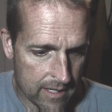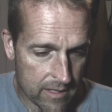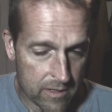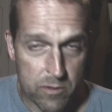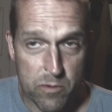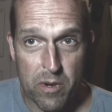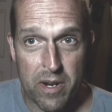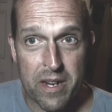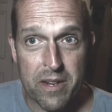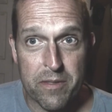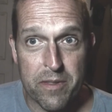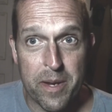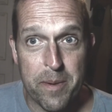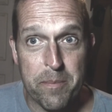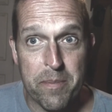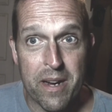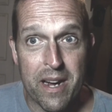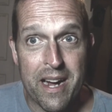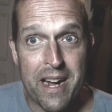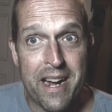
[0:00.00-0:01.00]
directly
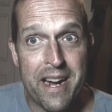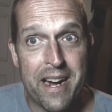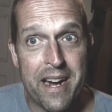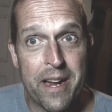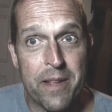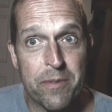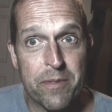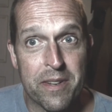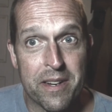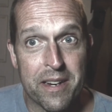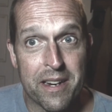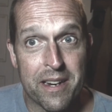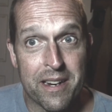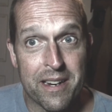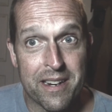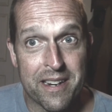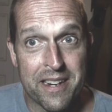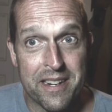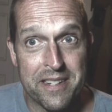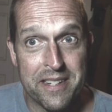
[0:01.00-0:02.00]
behind the
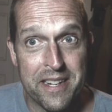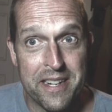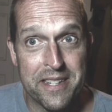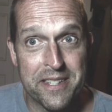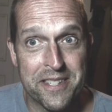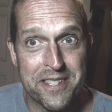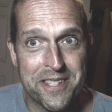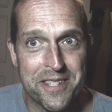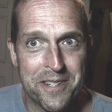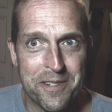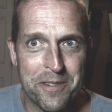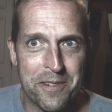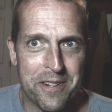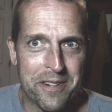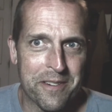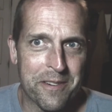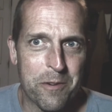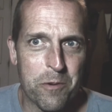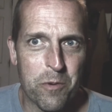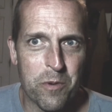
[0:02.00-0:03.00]
condenser.
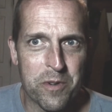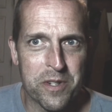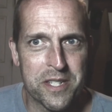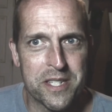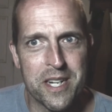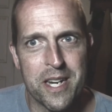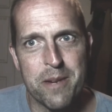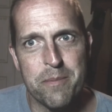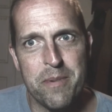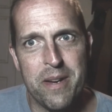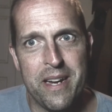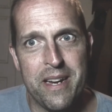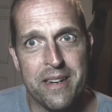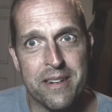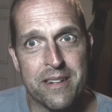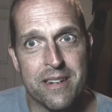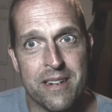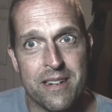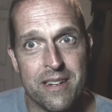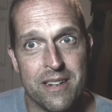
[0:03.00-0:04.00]
Of course,
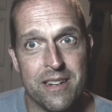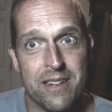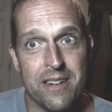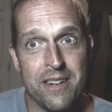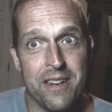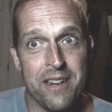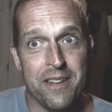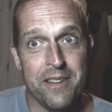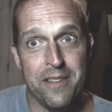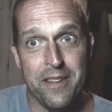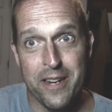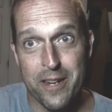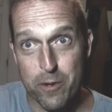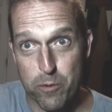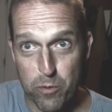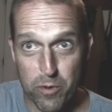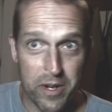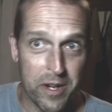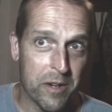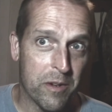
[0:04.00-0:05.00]
the
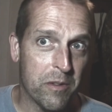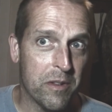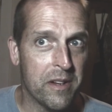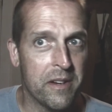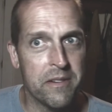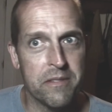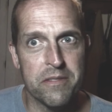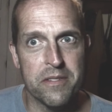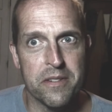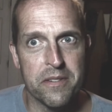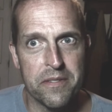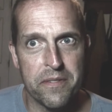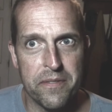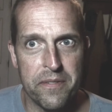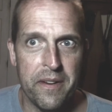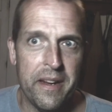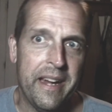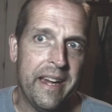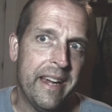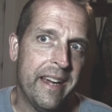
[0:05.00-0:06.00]
grill of the
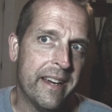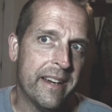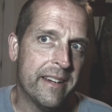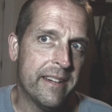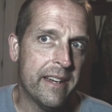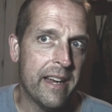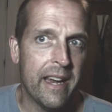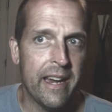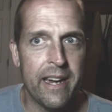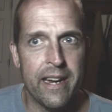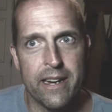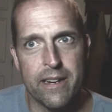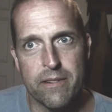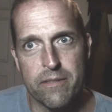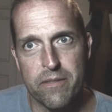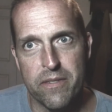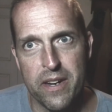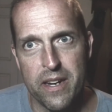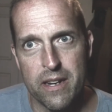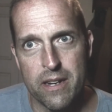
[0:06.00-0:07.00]
fan
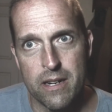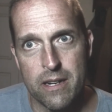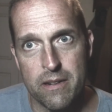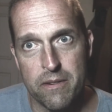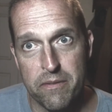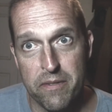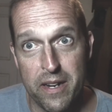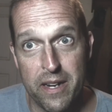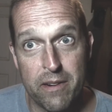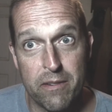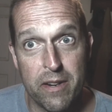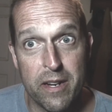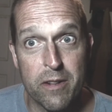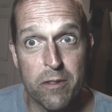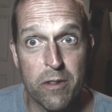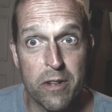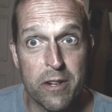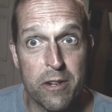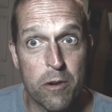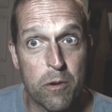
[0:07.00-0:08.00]
had very
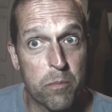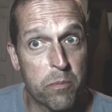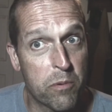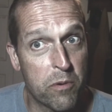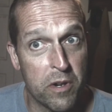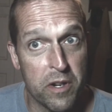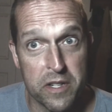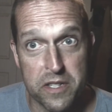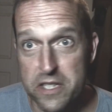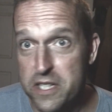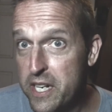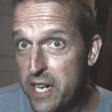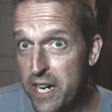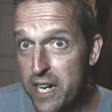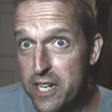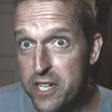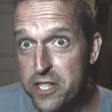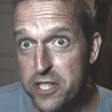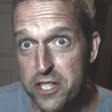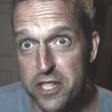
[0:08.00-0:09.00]
little
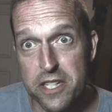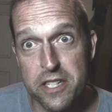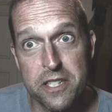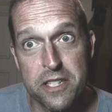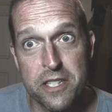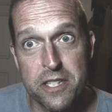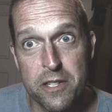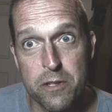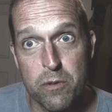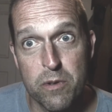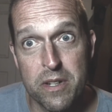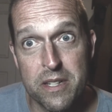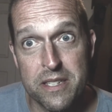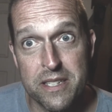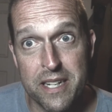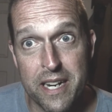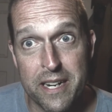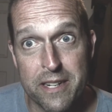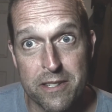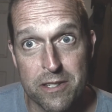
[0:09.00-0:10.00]
protection to
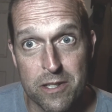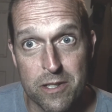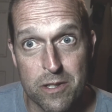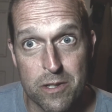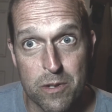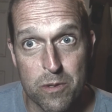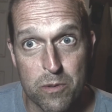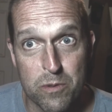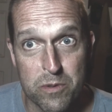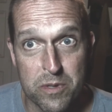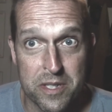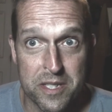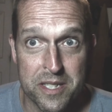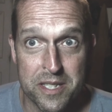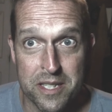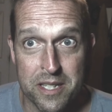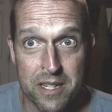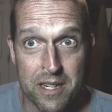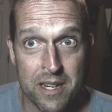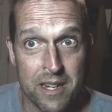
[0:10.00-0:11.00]
it at all.
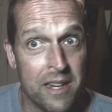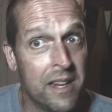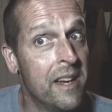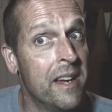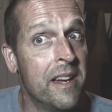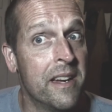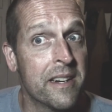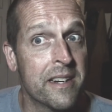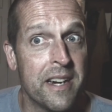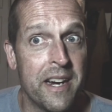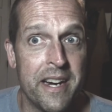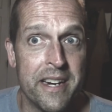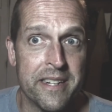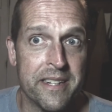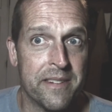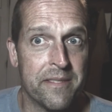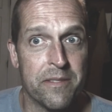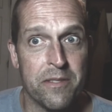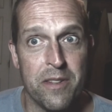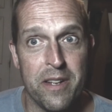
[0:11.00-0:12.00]

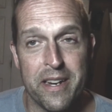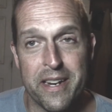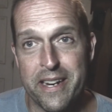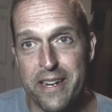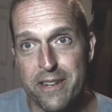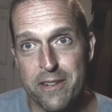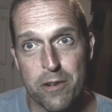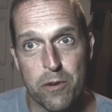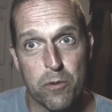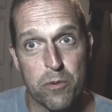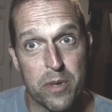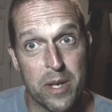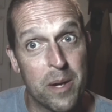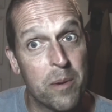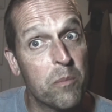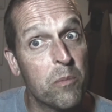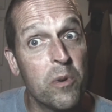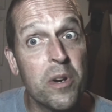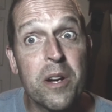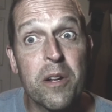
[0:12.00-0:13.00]
Kind of
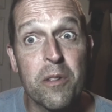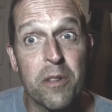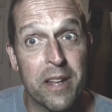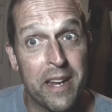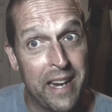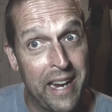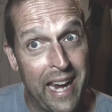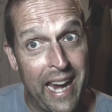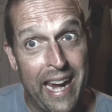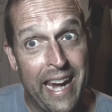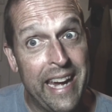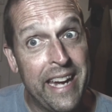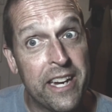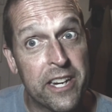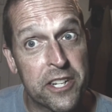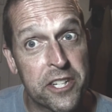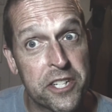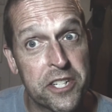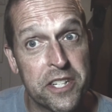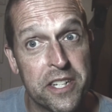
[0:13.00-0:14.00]
them really
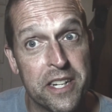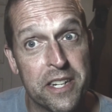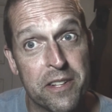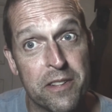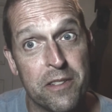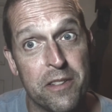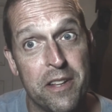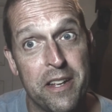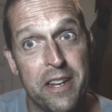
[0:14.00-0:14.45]
ancient,